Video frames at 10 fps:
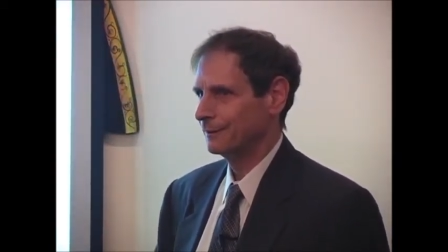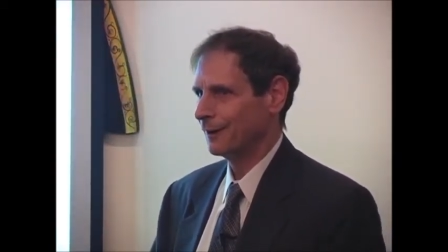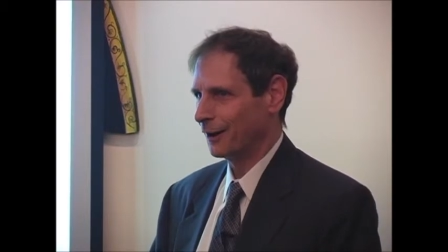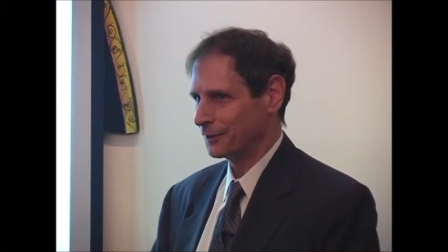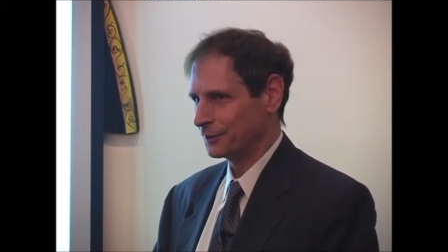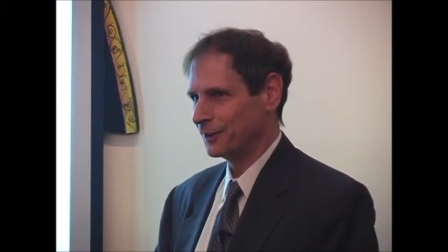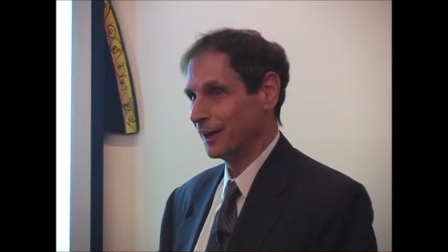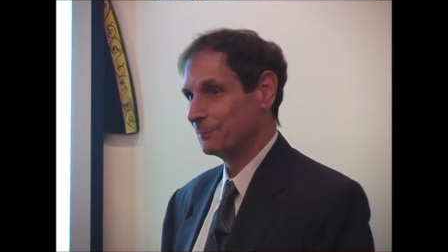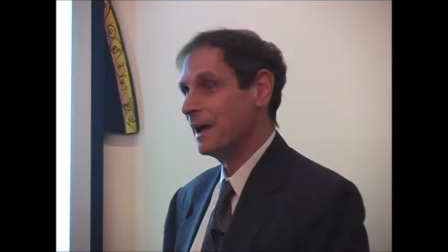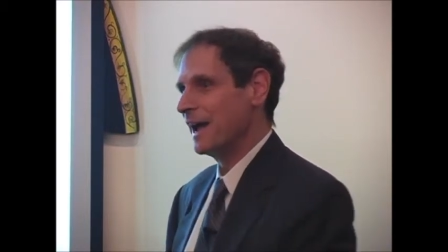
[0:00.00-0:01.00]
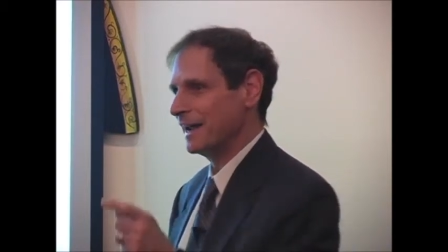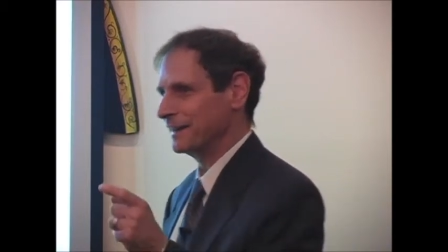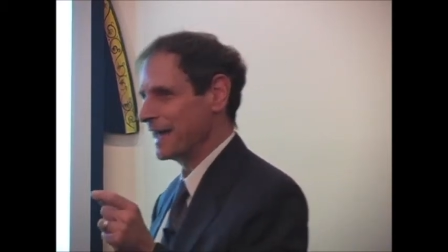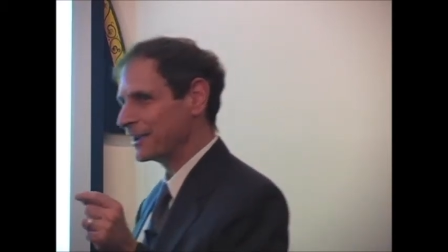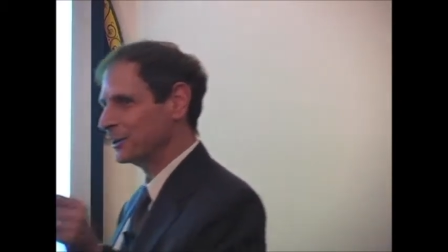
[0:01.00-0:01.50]
All the time.
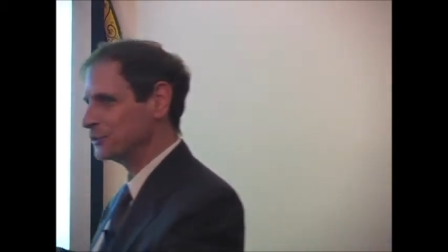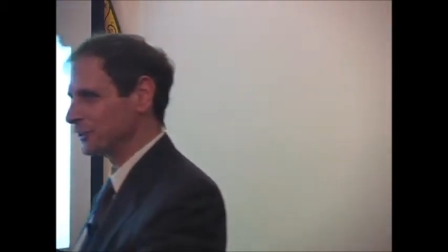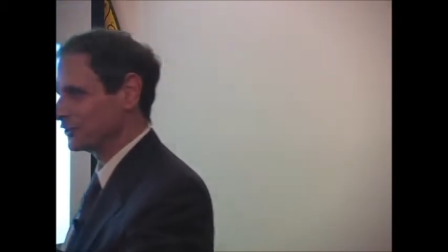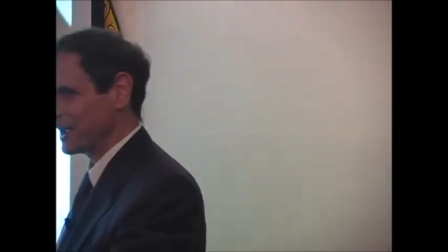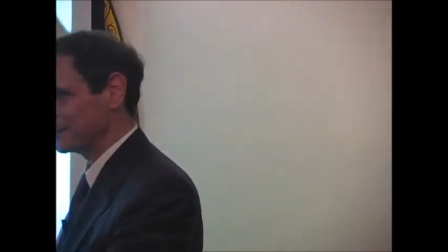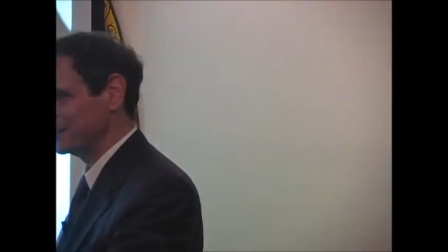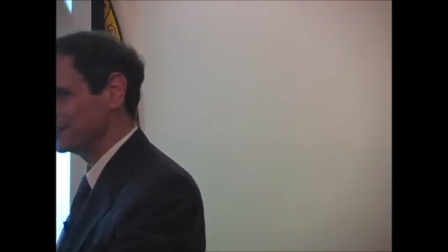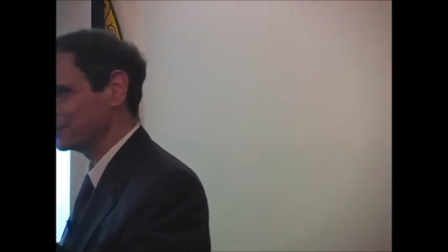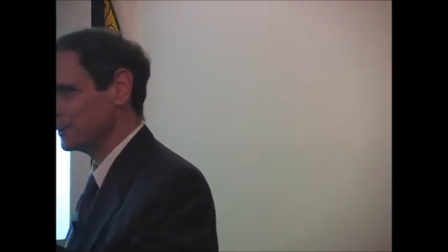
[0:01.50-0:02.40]
And that goes exactly to the